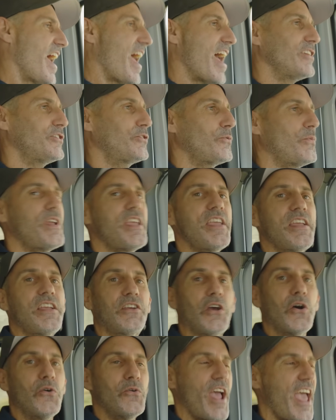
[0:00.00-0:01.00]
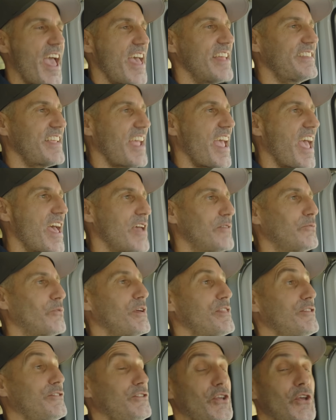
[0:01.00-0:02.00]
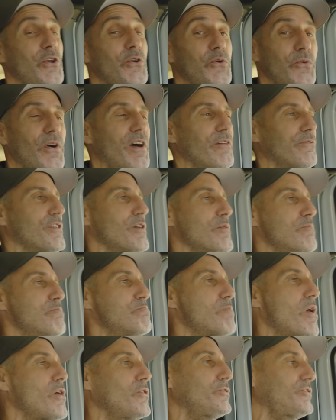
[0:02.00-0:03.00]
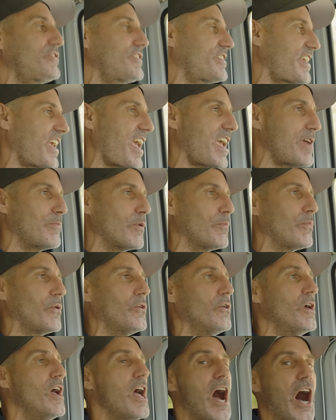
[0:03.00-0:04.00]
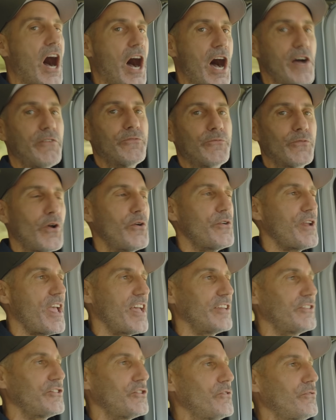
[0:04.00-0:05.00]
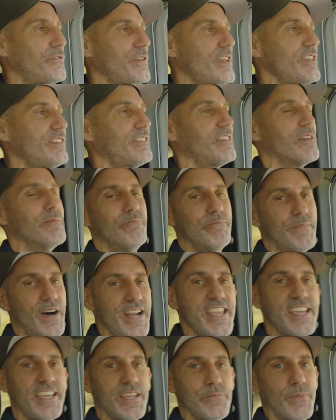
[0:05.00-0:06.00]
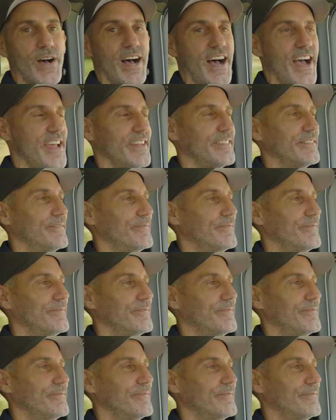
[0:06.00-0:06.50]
as we go head to head with two of the most capable off-road SUVs money can buy